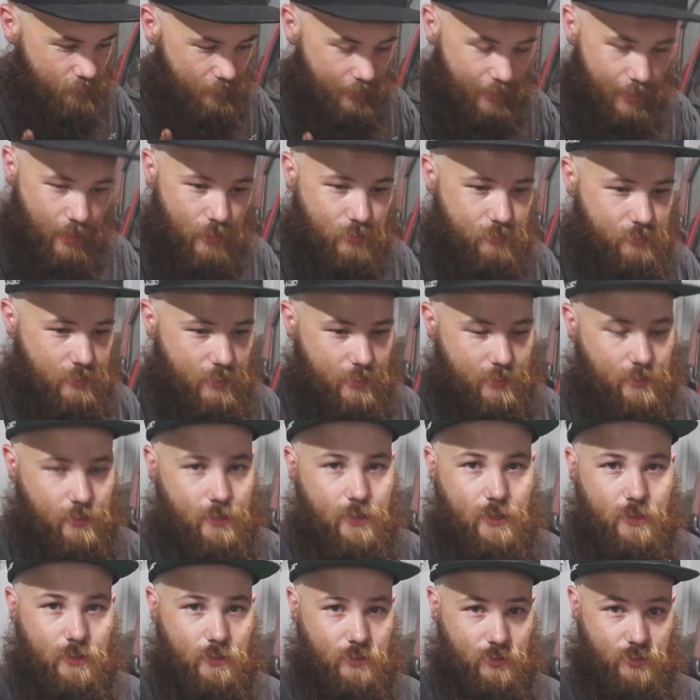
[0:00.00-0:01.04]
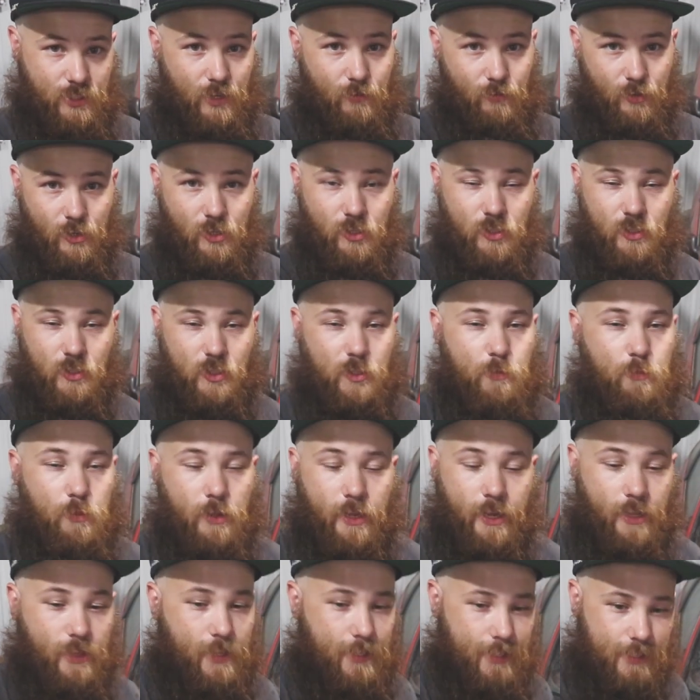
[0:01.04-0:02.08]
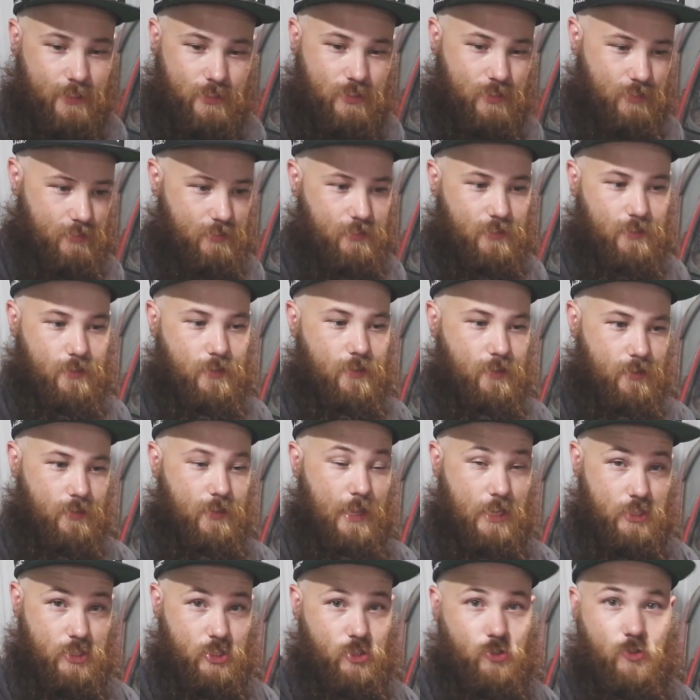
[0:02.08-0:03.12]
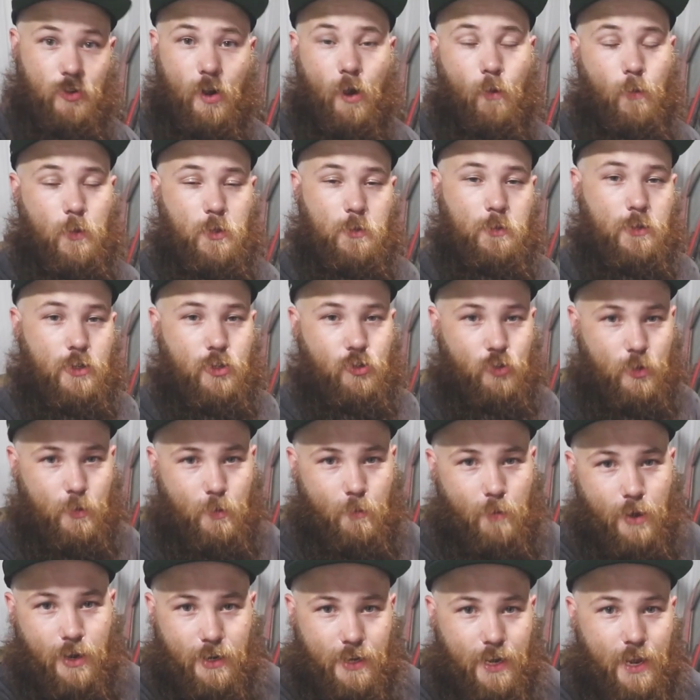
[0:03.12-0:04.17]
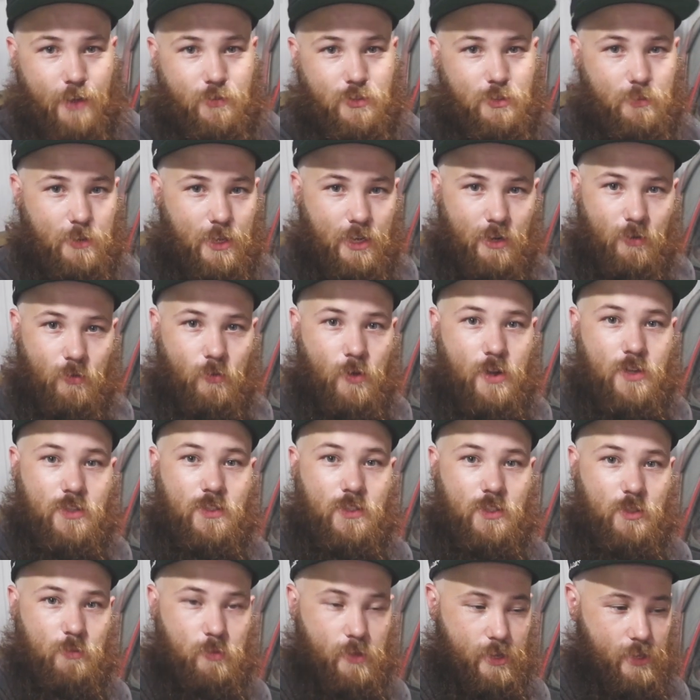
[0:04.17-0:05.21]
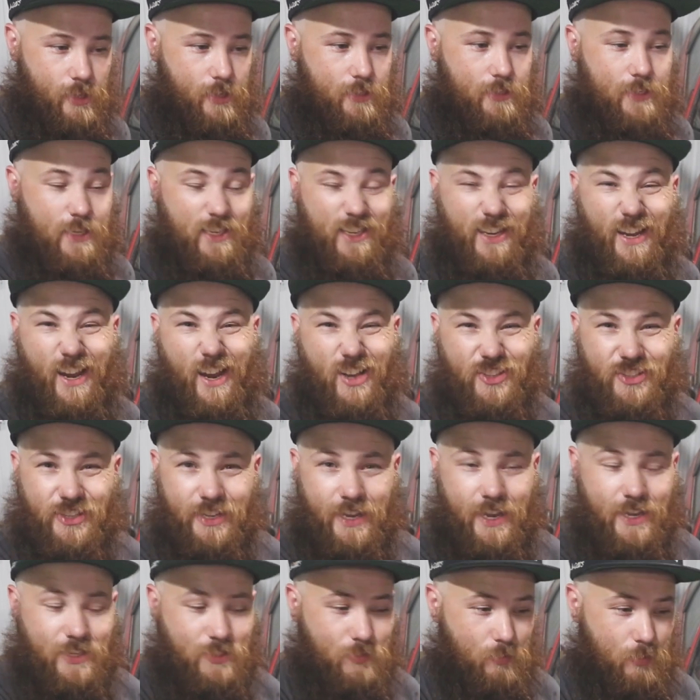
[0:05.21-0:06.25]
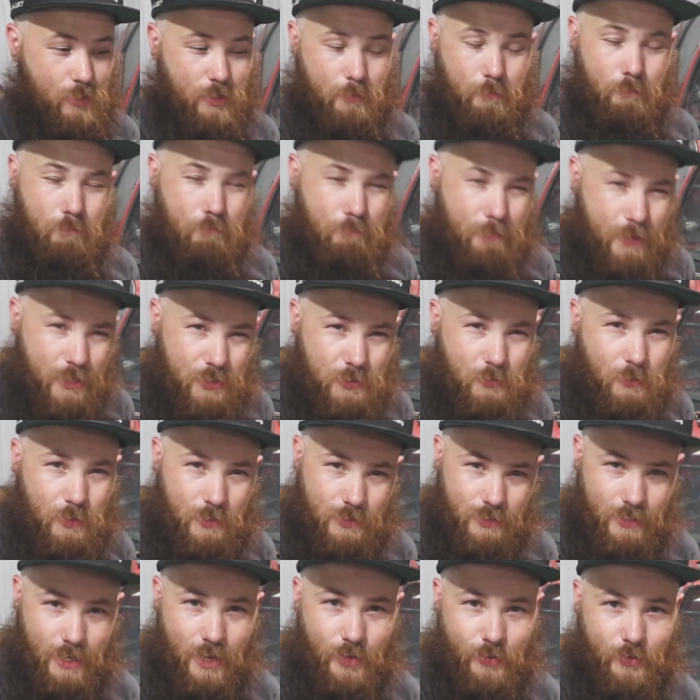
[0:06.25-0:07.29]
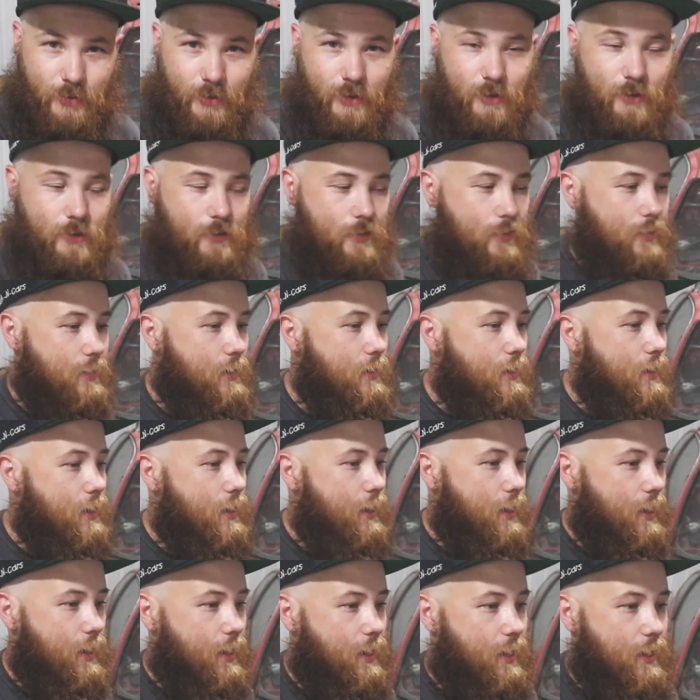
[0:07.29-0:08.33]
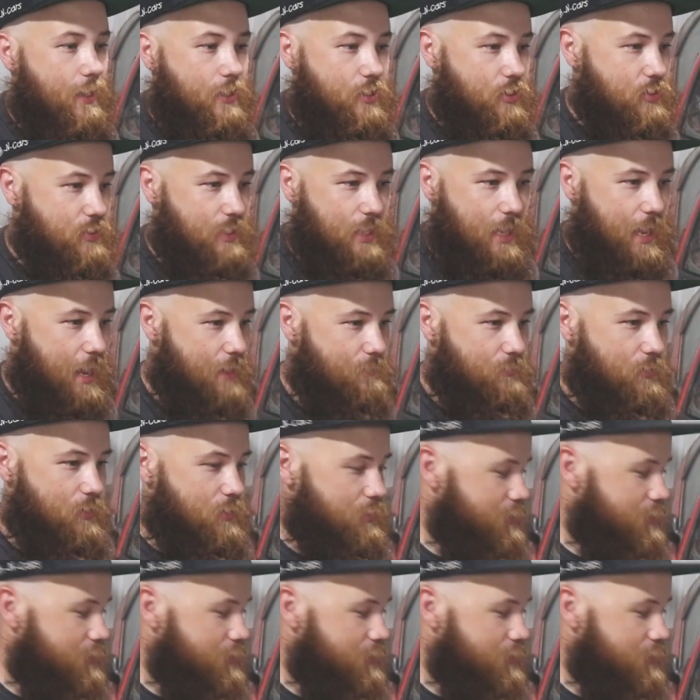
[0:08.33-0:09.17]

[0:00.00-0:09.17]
the Haltech, the 7-inch display. Like, that's always been a dream of mine, to have some kind of race display like that. And Haltech has one of the best ones out there. And just to have their